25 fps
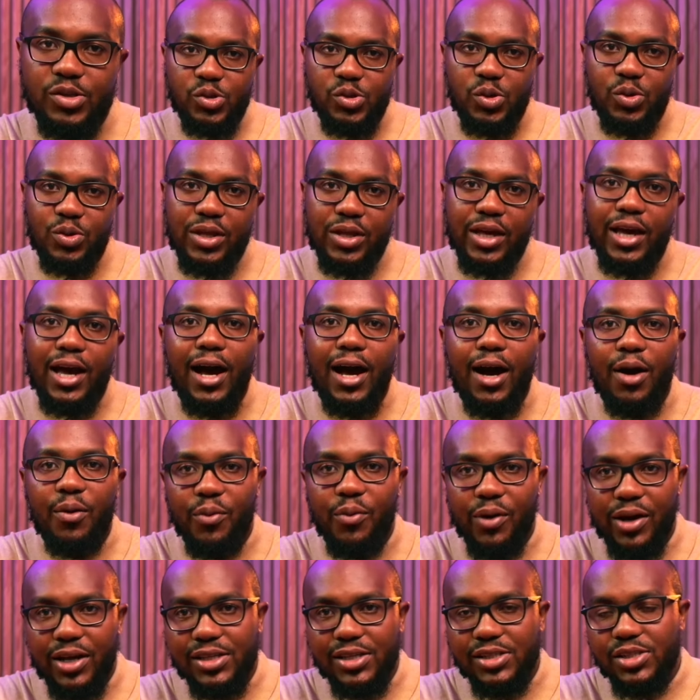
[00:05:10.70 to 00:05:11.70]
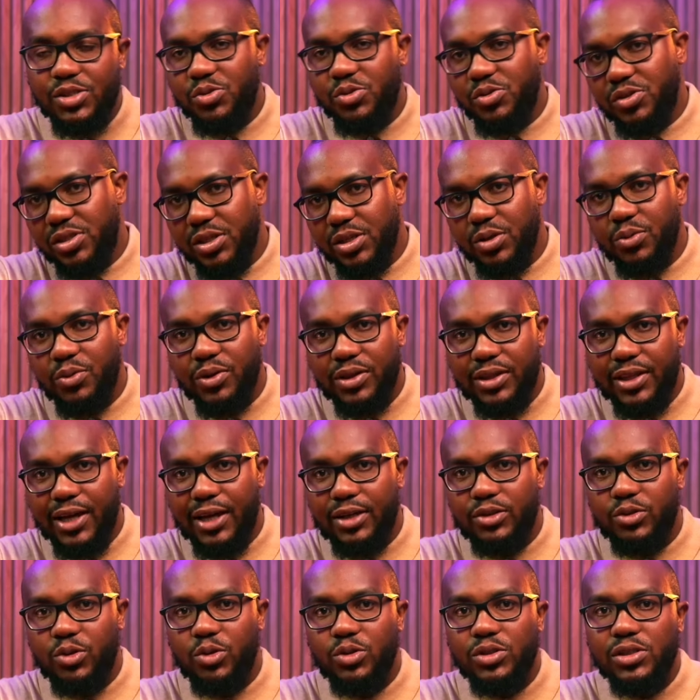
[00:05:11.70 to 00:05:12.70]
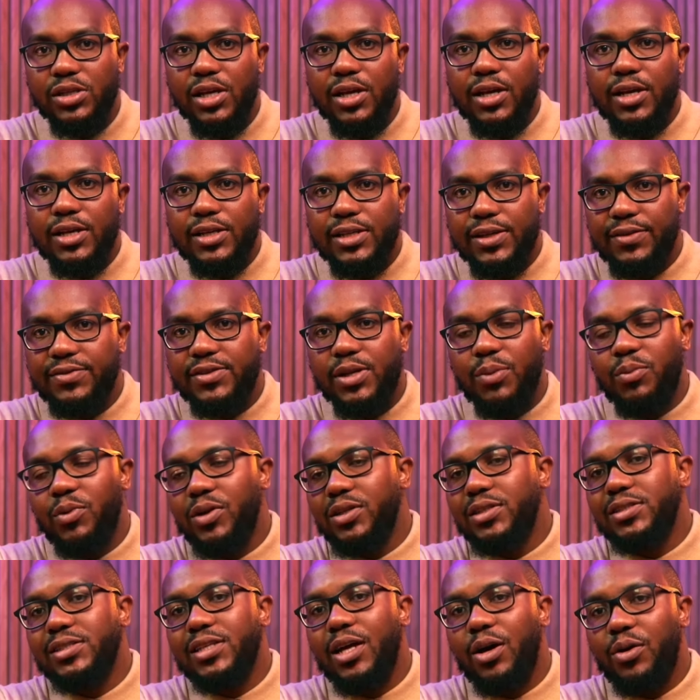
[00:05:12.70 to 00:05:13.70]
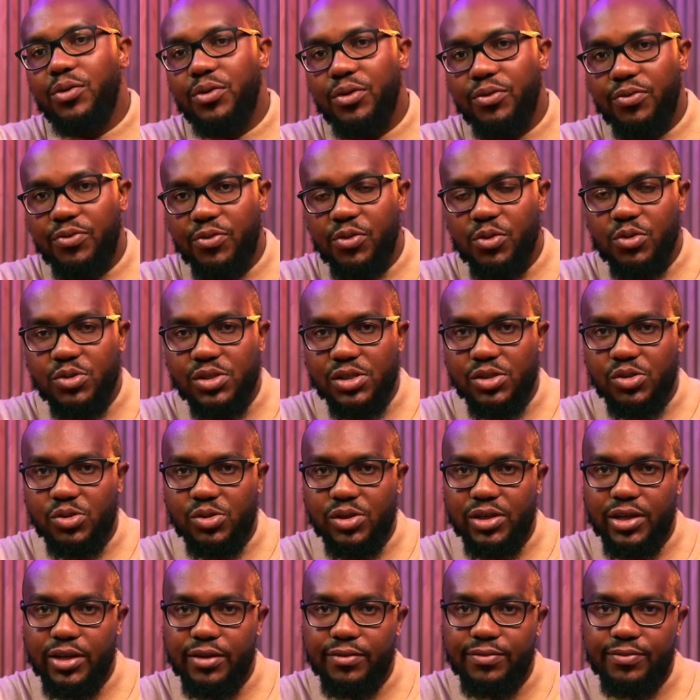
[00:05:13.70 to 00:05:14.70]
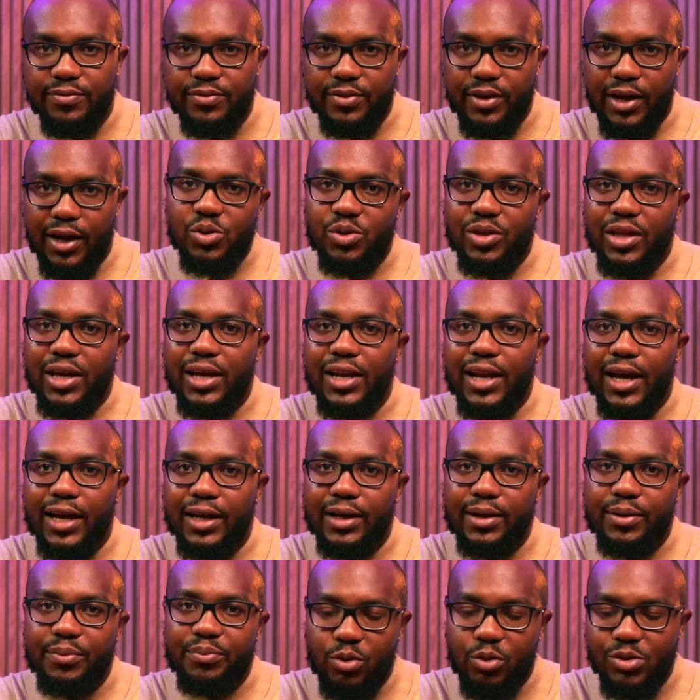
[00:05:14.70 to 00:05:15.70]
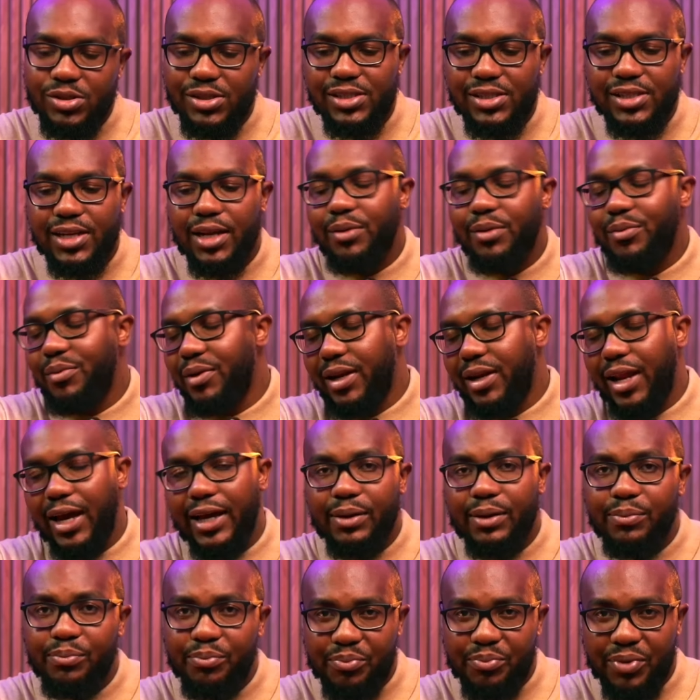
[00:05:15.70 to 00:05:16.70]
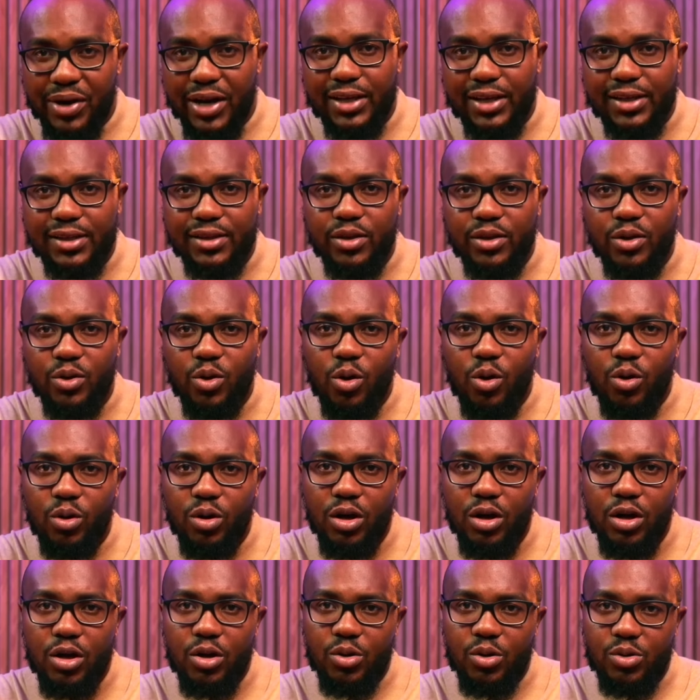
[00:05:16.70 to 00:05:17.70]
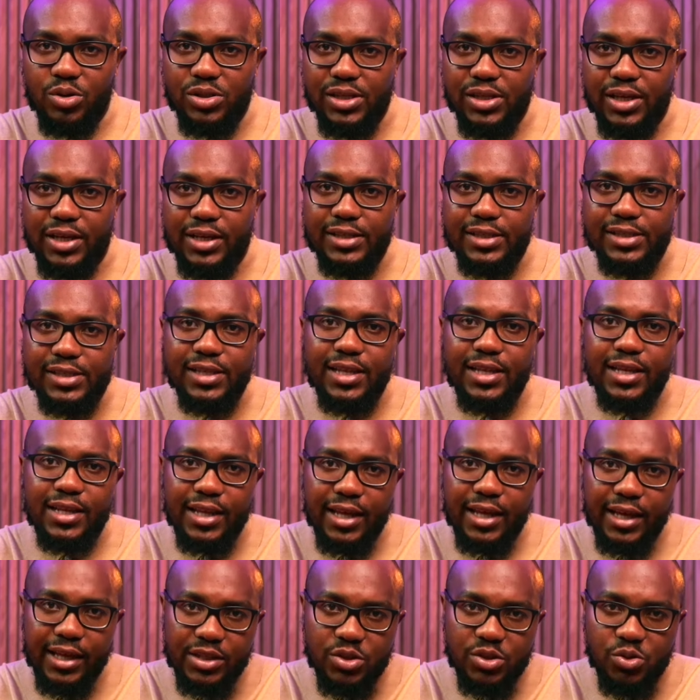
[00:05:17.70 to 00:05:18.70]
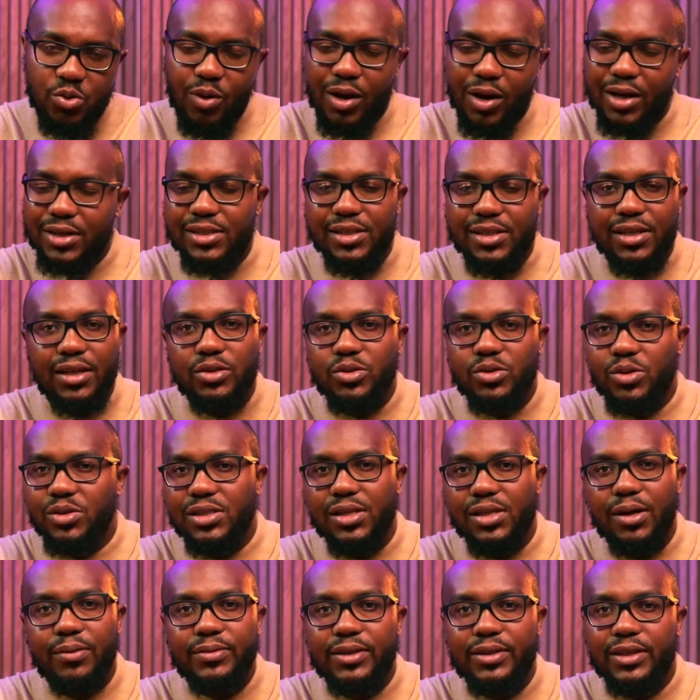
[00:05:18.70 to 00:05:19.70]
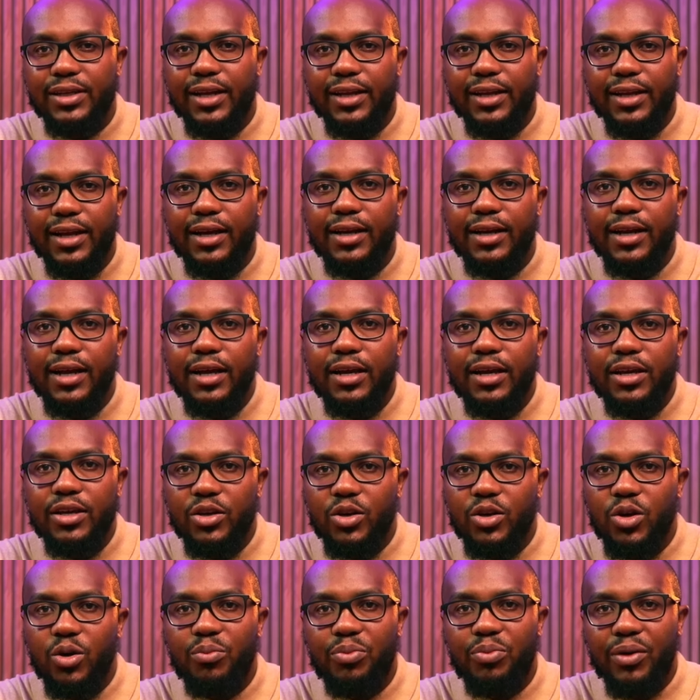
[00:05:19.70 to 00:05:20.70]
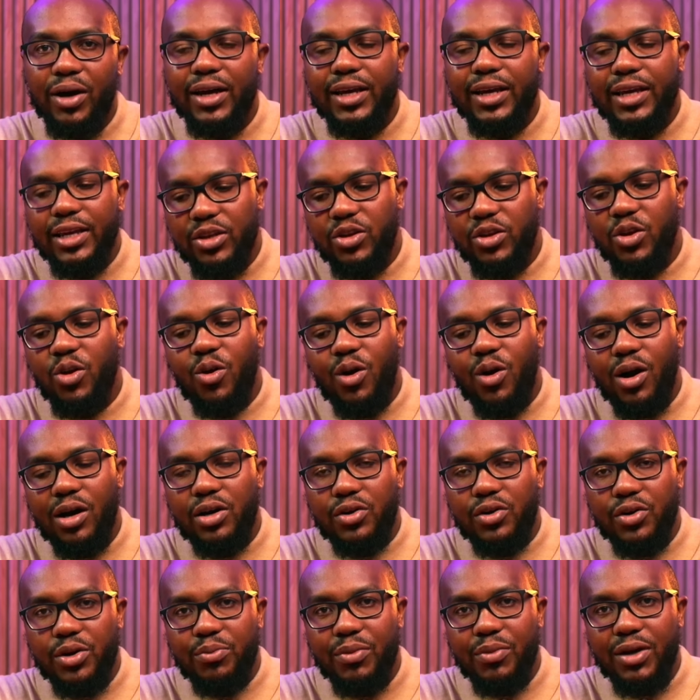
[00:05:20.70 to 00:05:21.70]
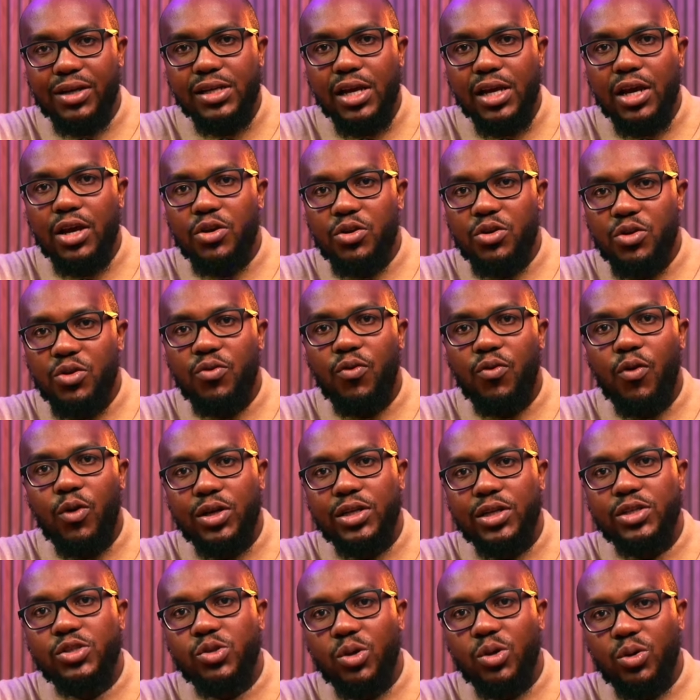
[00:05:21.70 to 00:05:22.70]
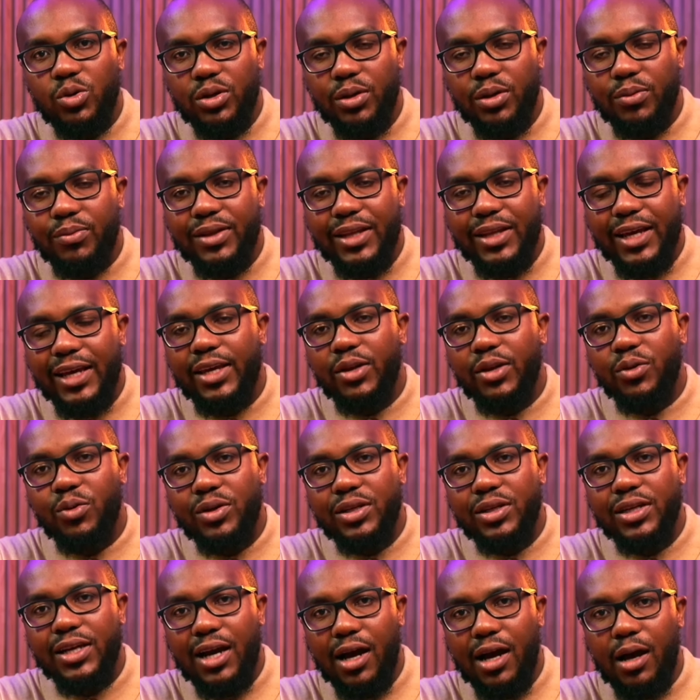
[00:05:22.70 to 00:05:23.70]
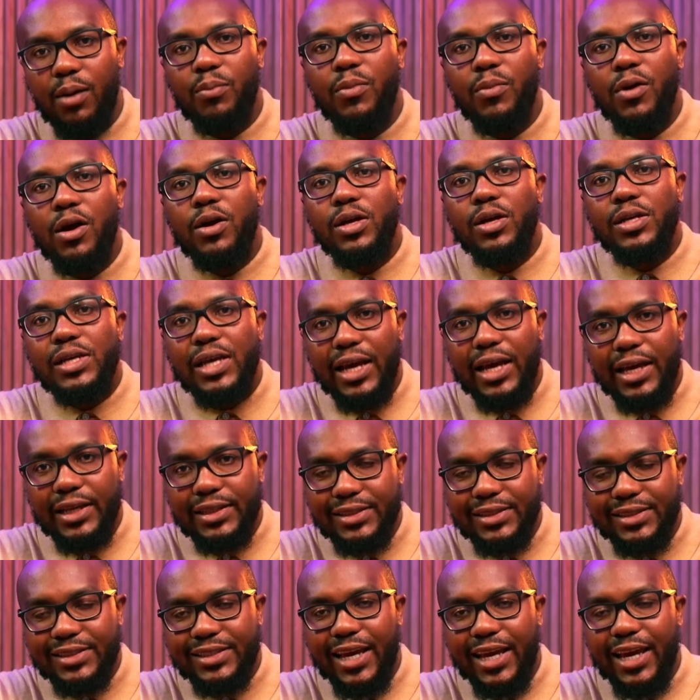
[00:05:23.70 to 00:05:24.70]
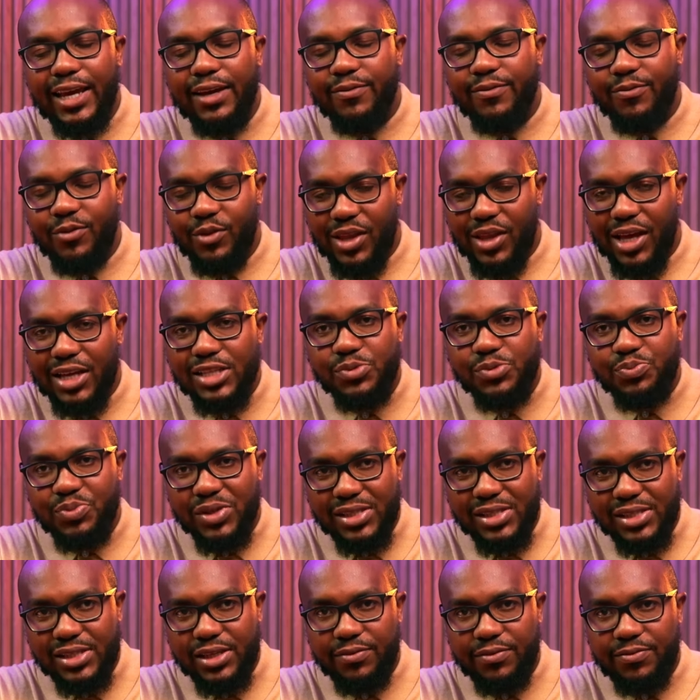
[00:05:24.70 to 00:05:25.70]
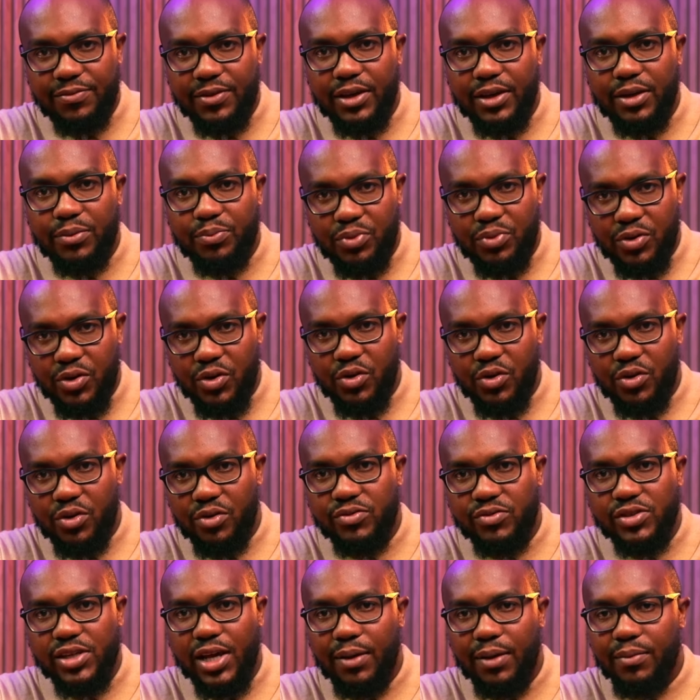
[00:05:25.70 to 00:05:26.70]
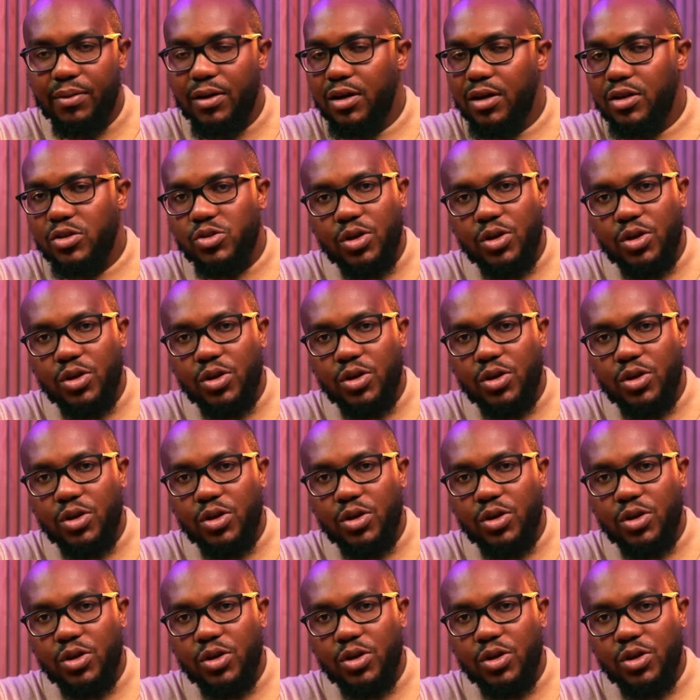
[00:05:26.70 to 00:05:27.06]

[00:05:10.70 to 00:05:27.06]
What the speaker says: So there are ways to deal with that, because if someone is now refusing to leave, so they like consider like breaking the law, because it's either they're squatters or something like that, you know. But in your agreement, you've only told them they can only come and stay for that specific period of time.